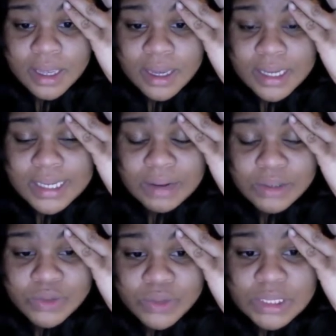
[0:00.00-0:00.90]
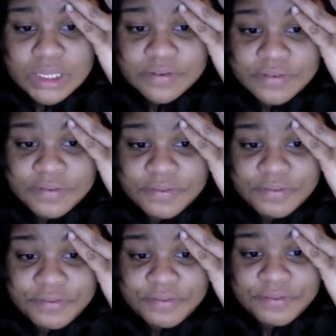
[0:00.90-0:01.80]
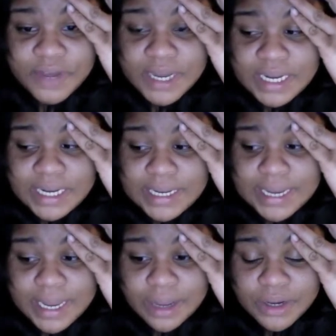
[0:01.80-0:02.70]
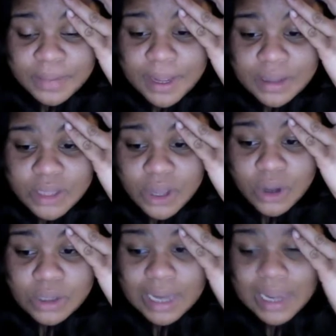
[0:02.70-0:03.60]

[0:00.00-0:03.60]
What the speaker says: and I was really fucking down about the whole, like,